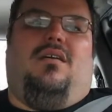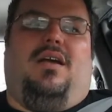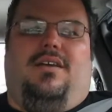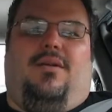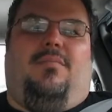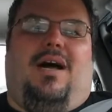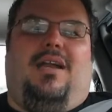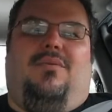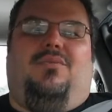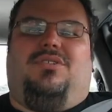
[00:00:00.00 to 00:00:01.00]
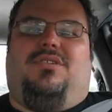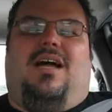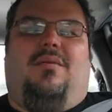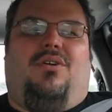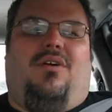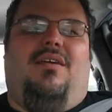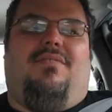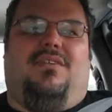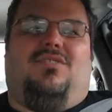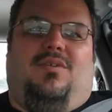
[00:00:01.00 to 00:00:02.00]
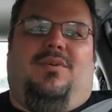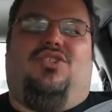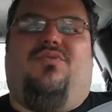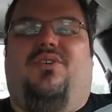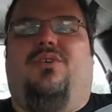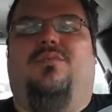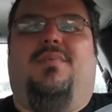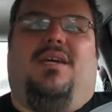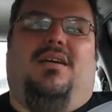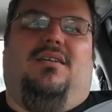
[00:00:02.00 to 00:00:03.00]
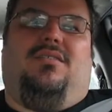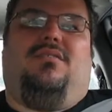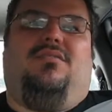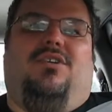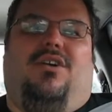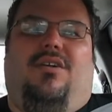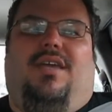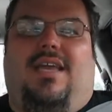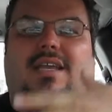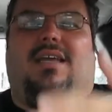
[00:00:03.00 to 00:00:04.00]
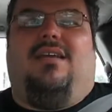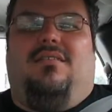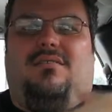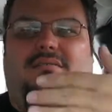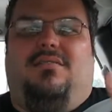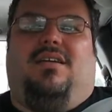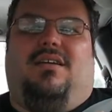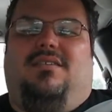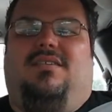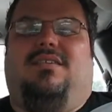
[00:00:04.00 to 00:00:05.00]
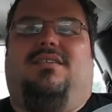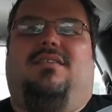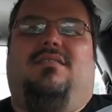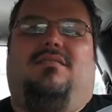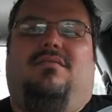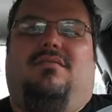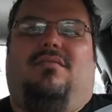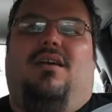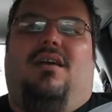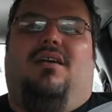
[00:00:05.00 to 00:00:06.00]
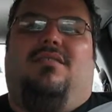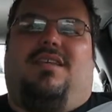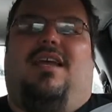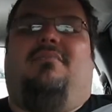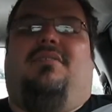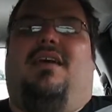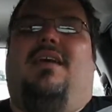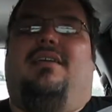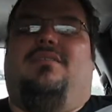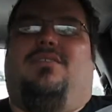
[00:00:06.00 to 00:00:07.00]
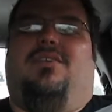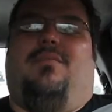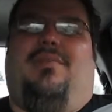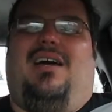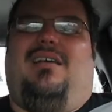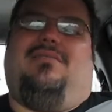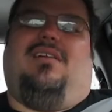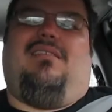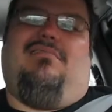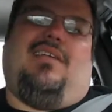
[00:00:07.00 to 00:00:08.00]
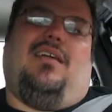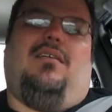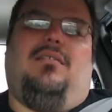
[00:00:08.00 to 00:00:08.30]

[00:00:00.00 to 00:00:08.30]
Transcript: And your body will stop craving so much food because you're eating the consistent same thing, so your body's like, nah.